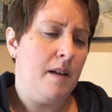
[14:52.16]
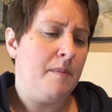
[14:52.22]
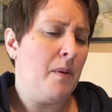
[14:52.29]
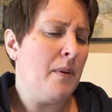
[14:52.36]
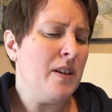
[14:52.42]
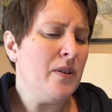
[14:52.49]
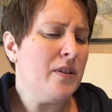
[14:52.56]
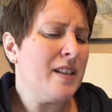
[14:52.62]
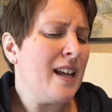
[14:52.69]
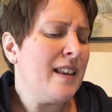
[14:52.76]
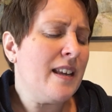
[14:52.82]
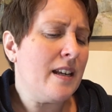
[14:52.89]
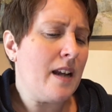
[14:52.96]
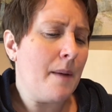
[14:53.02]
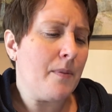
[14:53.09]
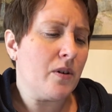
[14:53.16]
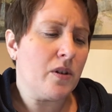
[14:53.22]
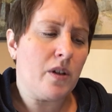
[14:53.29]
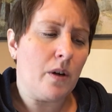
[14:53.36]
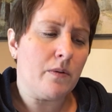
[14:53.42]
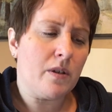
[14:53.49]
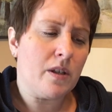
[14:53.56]
But when you said that numbers
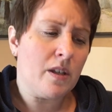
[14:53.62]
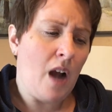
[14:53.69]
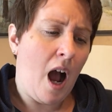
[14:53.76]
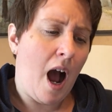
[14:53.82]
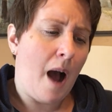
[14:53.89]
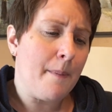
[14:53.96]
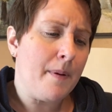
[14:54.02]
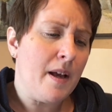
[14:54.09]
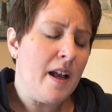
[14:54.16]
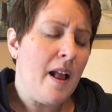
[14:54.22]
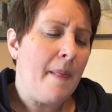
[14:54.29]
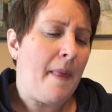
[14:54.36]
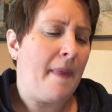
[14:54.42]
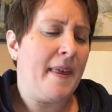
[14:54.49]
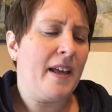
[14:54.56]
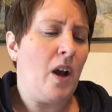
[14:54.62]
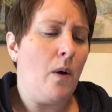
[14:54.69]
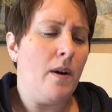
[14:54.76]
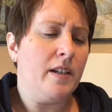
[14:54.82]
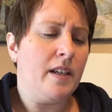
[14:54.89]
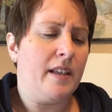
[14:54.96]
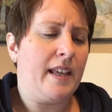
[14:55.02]
don't stop, that they
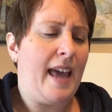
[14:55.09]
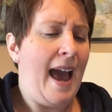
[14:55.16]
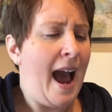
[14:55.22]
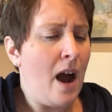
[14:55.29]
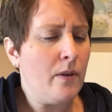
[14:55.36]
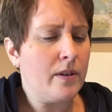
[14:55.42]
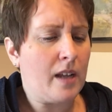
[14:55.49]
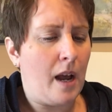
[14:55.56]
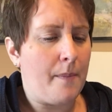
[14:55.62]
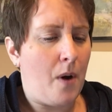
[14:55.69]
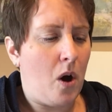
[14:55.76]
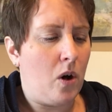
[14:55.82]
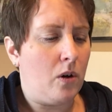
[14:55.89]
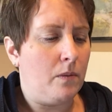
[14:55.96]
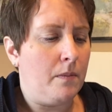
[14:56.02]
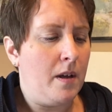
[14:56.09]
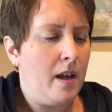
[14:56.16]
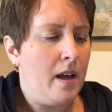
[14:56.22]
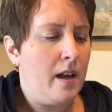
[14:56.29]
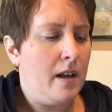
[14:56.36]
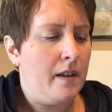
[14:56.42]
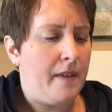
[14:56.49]
go on till the cows come home,
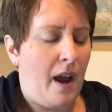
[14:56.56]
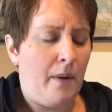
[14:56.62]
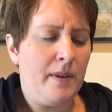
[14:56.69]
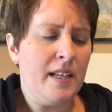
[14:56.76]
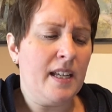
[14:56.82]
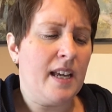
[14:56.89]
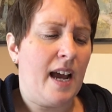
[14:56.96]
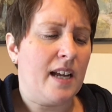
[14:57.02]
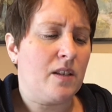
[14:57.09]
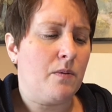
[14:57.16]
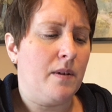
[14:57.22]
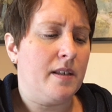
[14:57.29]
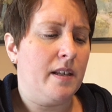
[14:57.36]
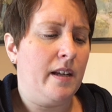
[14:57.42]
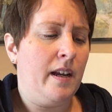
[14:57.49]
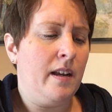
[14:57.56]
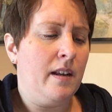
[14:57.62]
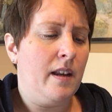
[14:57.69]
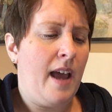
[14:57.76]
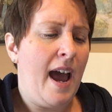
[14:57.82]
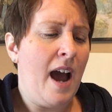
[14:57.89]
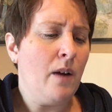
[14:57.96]
that was a guess, wasn't it?
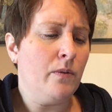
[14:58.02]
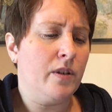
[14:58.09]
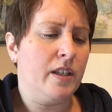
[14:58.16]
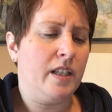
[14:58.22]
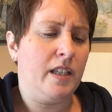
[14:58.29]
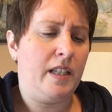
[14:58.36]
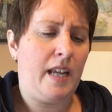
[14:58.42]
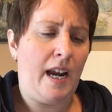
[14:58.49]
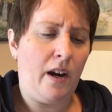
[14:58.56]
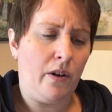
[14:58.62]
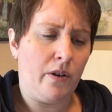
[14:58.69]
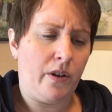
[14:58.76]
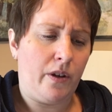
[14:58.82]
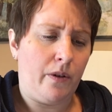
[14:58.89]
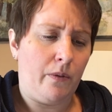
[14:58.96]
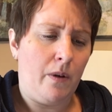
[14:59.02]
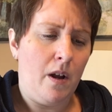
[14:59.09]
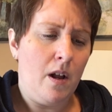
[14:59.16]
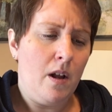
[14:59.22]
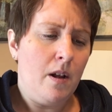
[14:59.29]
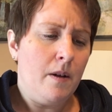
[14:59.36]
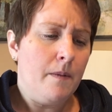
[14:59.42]
How dare you?
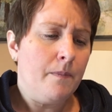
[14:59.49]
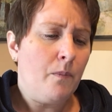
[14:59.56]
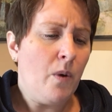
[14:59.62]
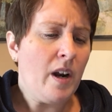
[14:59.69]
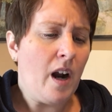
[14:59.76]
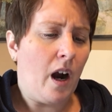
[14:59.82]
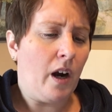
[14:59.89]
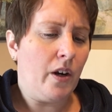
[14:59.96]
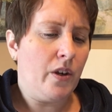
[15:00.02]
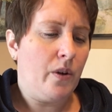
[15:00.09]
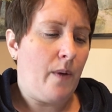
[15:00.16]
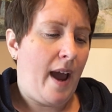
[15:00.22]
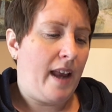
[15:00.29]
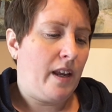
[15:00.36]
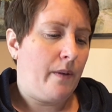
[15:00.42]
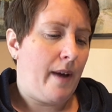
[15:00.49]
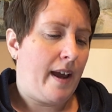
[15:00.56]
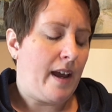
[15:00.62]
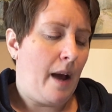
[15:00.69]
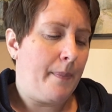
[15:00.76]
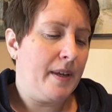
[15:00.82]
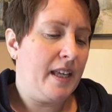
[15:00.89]
What are you
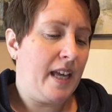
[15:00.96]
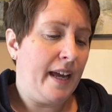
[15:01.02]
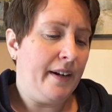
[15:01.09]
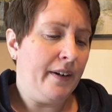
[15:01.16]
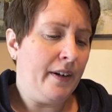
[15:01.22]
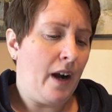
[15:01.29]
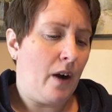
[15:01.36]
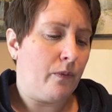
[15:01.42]
anyway? A beginner?